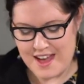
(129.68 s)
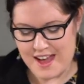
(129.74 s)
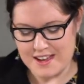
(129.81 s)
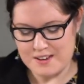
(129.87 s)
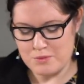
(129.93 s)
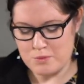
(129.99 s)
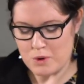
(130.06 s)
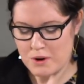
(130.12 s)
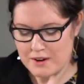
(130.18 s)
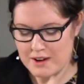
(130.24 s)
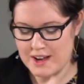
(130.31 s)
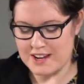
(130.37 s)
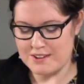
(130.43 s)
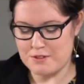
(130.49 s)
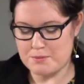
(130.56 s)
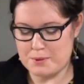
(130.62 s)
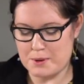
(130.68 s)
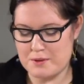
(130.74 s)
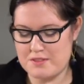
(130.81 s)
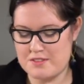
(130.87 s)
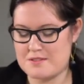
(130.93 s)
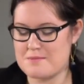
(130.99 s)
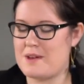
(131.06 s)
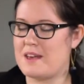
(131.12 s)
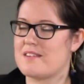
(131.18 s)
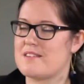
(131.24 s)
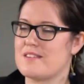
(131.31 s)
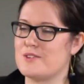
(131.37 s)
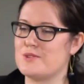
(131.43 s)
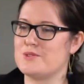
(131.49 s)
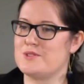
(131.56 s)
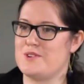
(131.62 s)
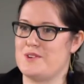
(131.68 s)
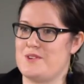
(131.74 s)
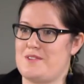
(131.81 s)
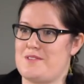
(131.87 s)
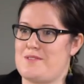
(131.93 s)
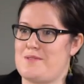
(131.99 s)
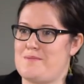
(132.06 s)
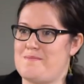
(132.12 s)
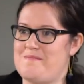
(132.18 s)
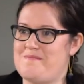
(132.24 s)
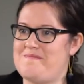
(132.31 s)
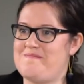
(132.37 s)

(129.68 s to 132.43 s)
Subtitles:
And what kind of a person makes a good nurse?